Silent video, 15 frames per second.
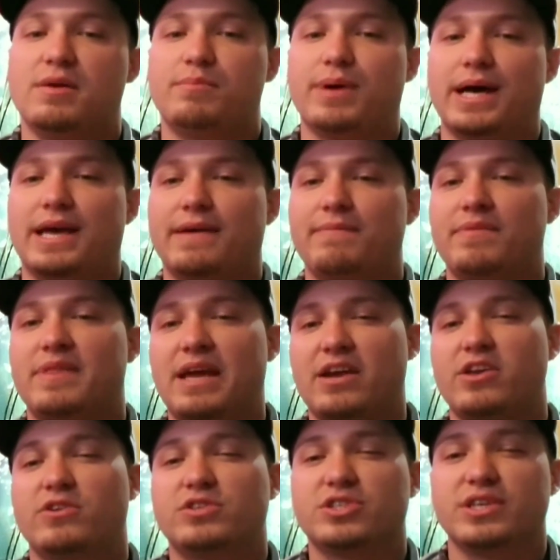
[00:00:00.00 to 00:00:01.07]
But they're
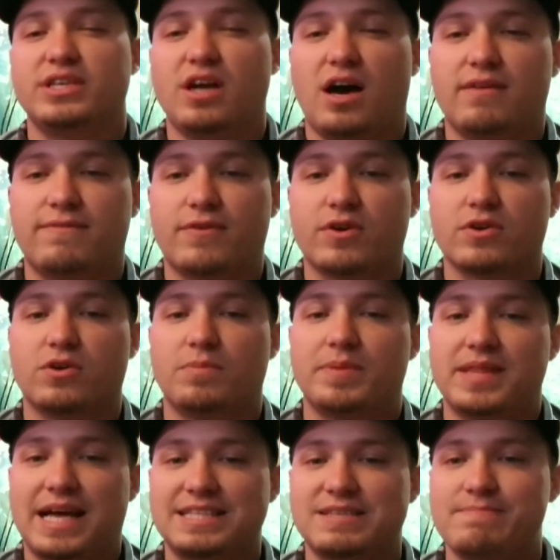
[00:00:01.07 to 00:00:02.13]
usually not fertile,
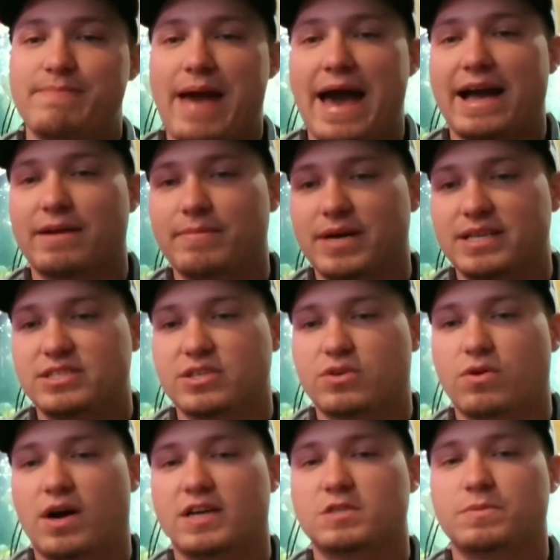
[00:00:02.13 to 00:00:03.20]
but that's a Magma. It's a
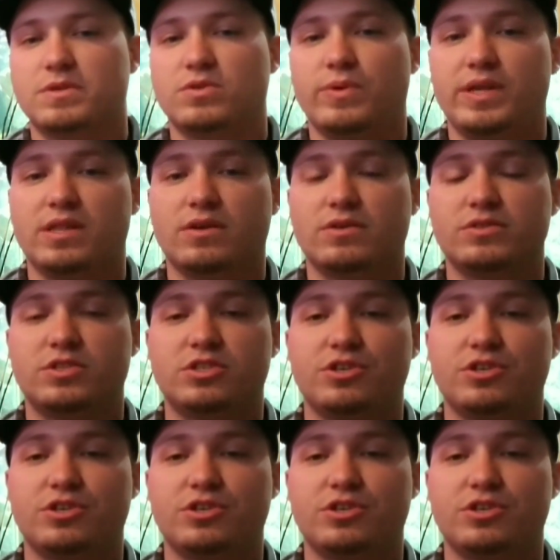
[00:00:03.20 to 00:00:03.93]
cross between those